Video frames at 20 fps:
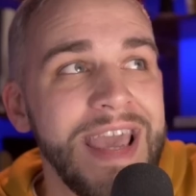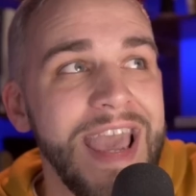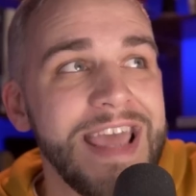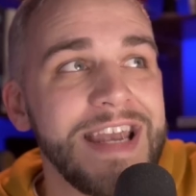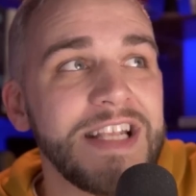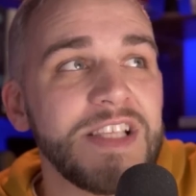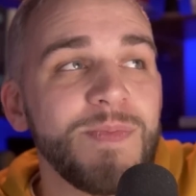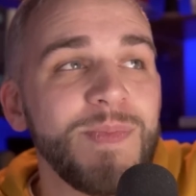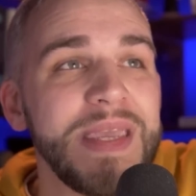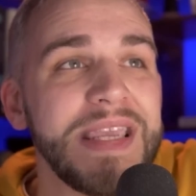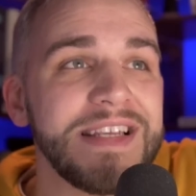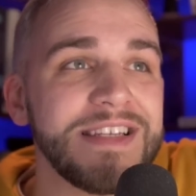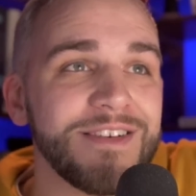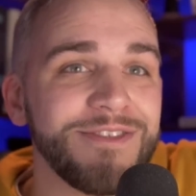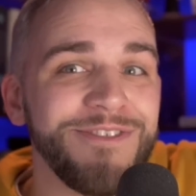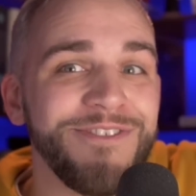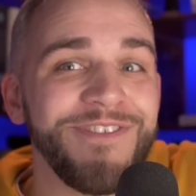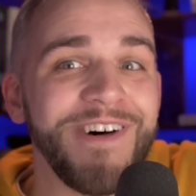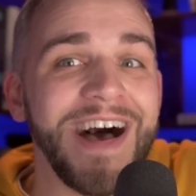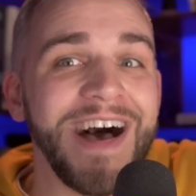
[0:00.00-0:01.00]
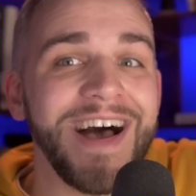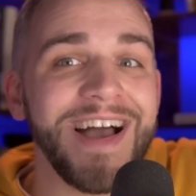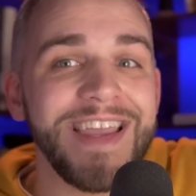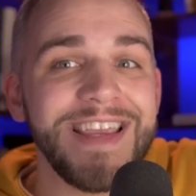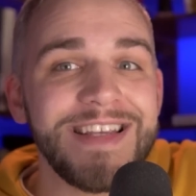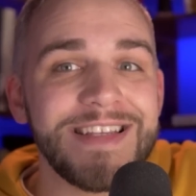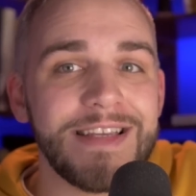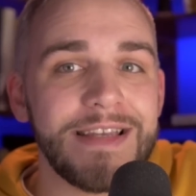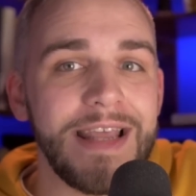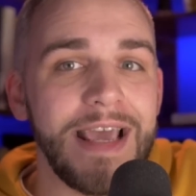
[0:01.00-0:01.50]
And it's being
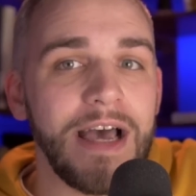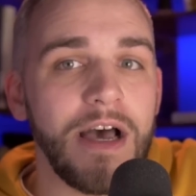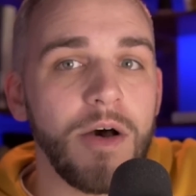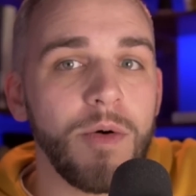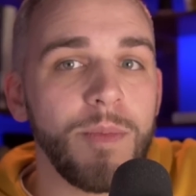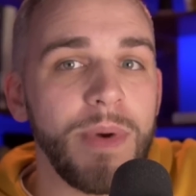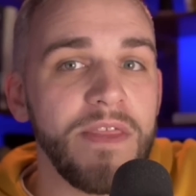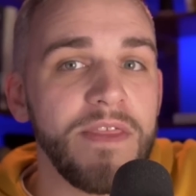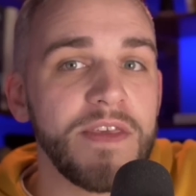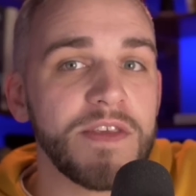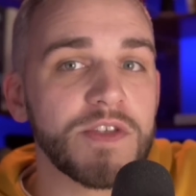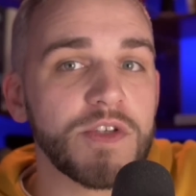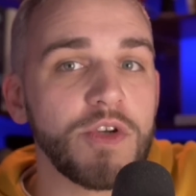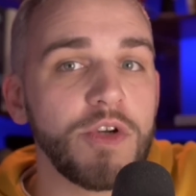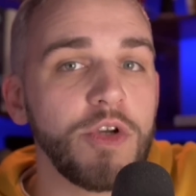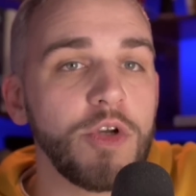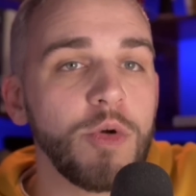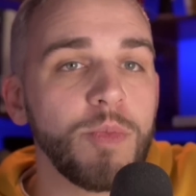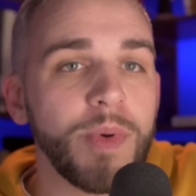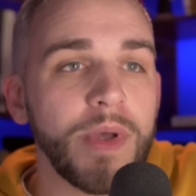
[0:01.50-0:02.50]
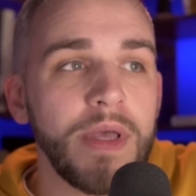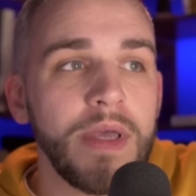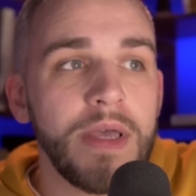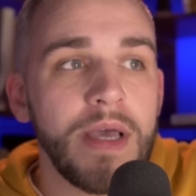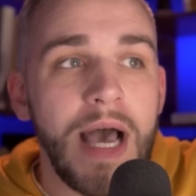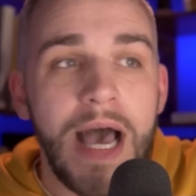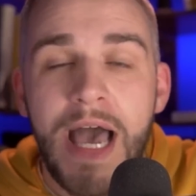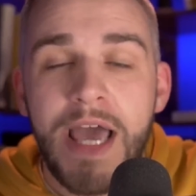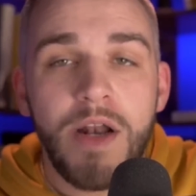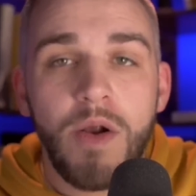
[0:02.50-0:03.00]
defined now by this group
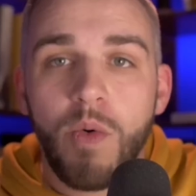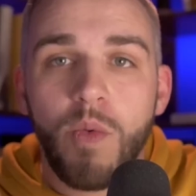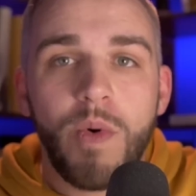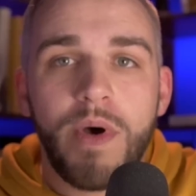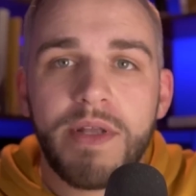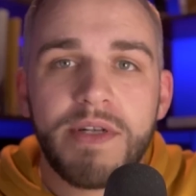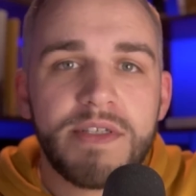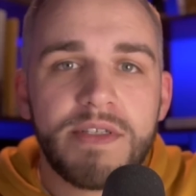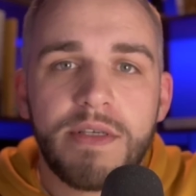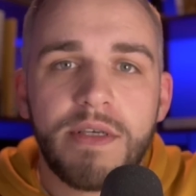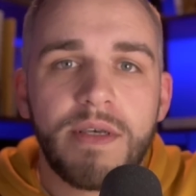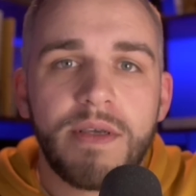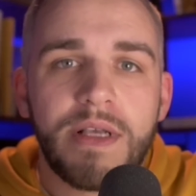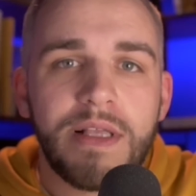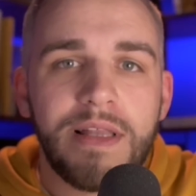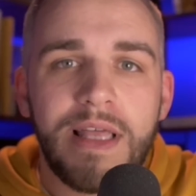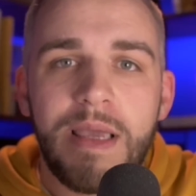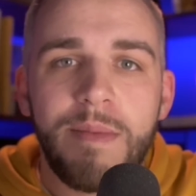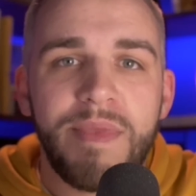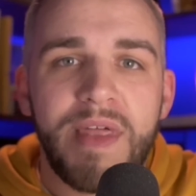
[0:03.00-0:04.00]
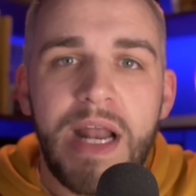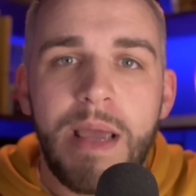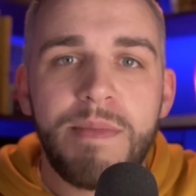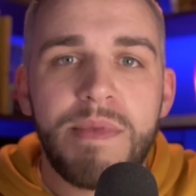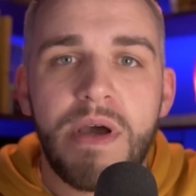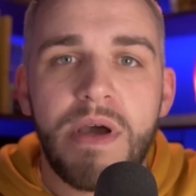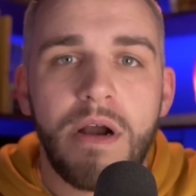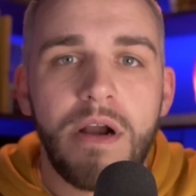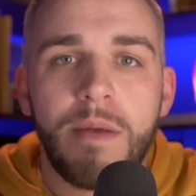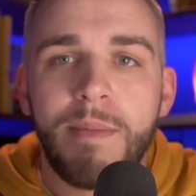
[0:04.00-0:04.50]
I don't want to claim that I'm
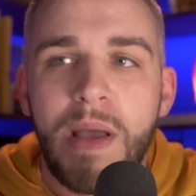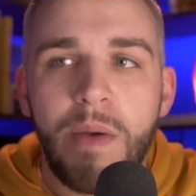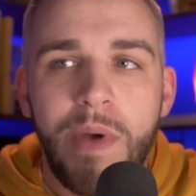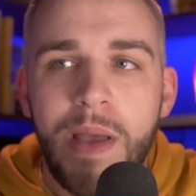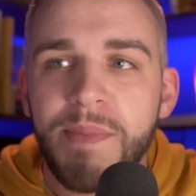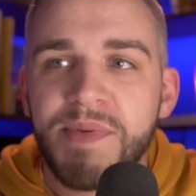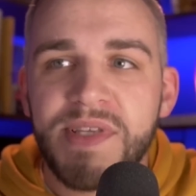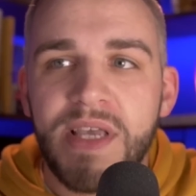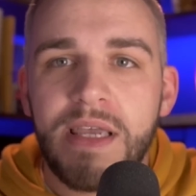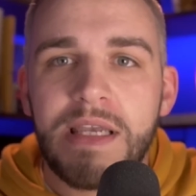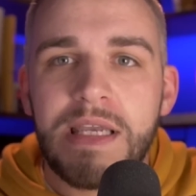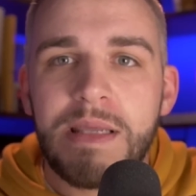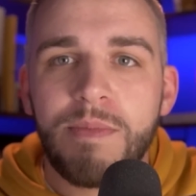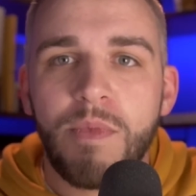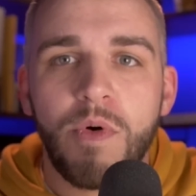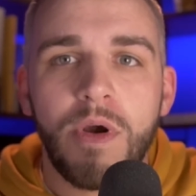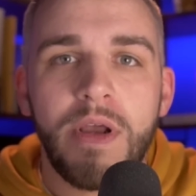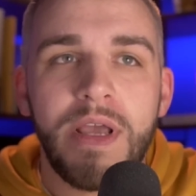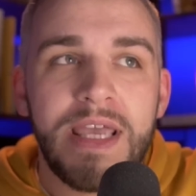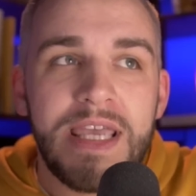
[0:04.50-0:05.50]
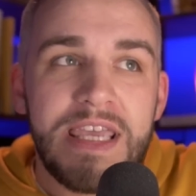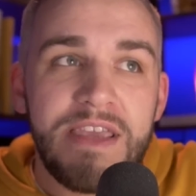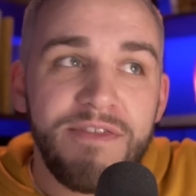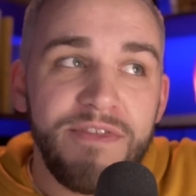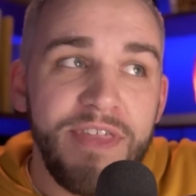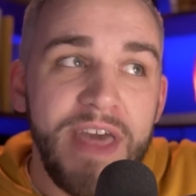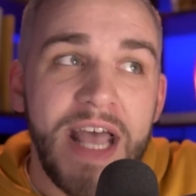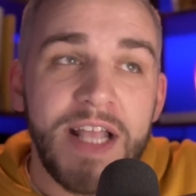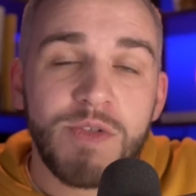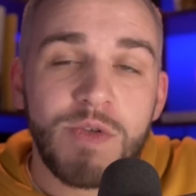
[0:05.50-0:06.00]
NAR on my website anymore if
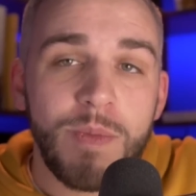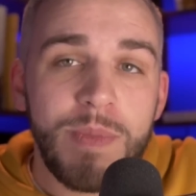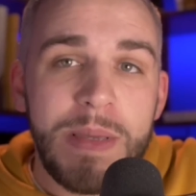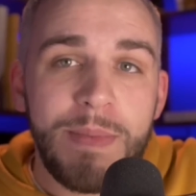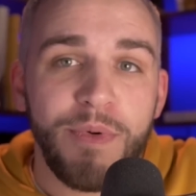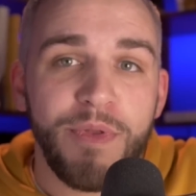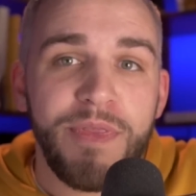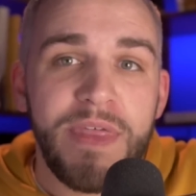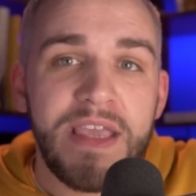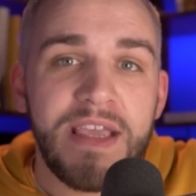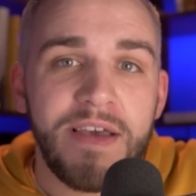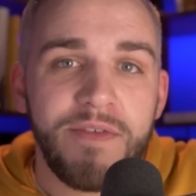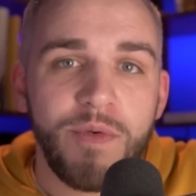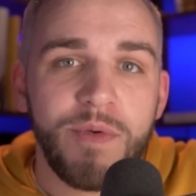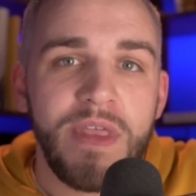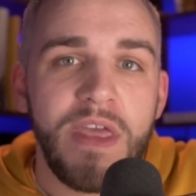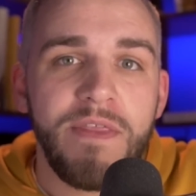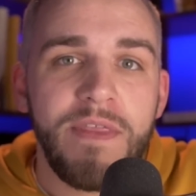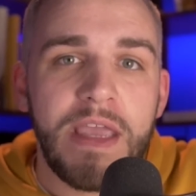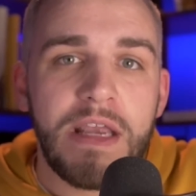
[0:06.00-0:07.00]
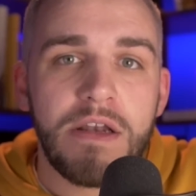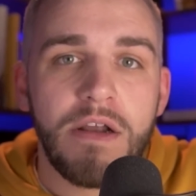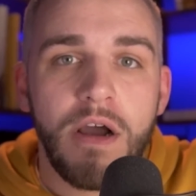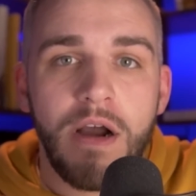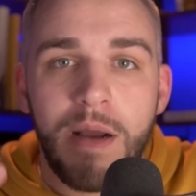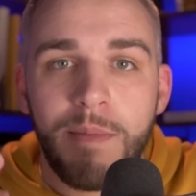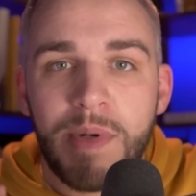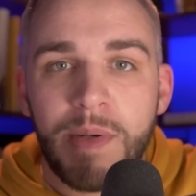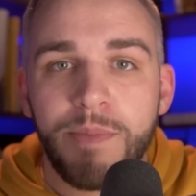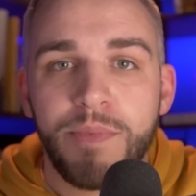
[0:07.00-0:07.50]
that's what people think of when they think
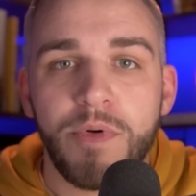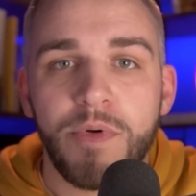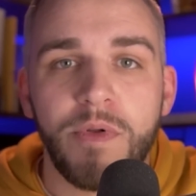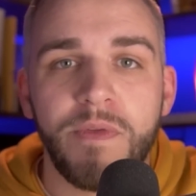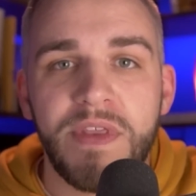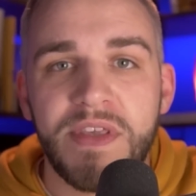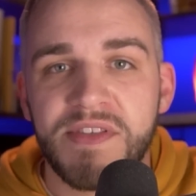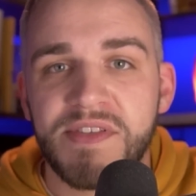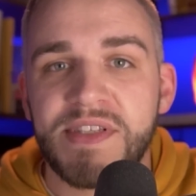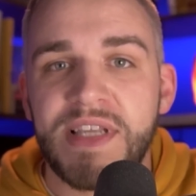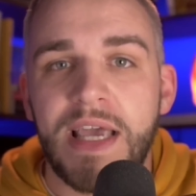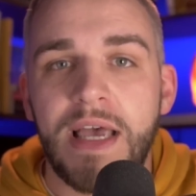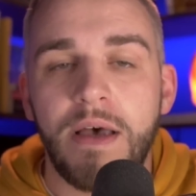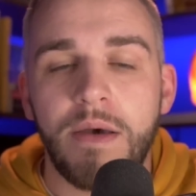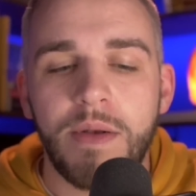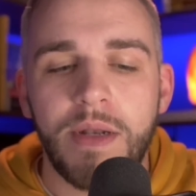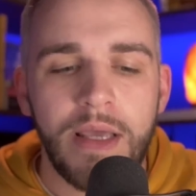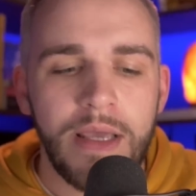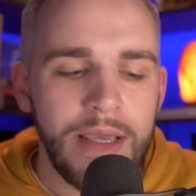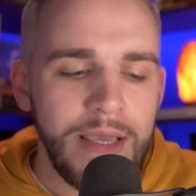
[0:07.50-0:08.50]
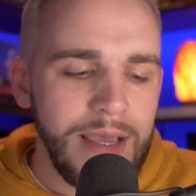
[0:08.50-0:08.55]
NAR, I'm going to pull this down.